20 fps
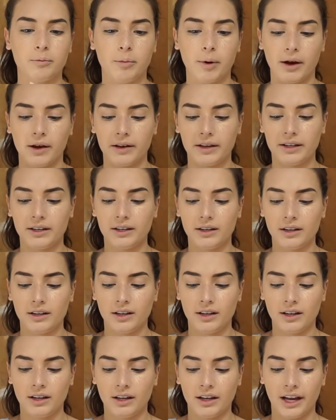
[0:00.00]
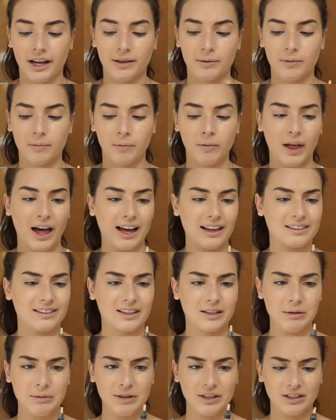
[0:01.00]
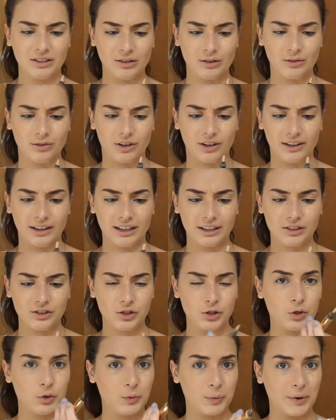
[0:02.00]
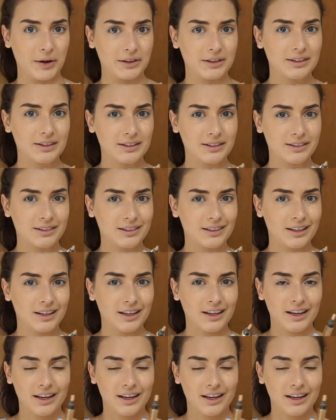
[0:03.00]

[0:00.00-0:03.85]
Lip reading: but it's lasted me so far like 2 months,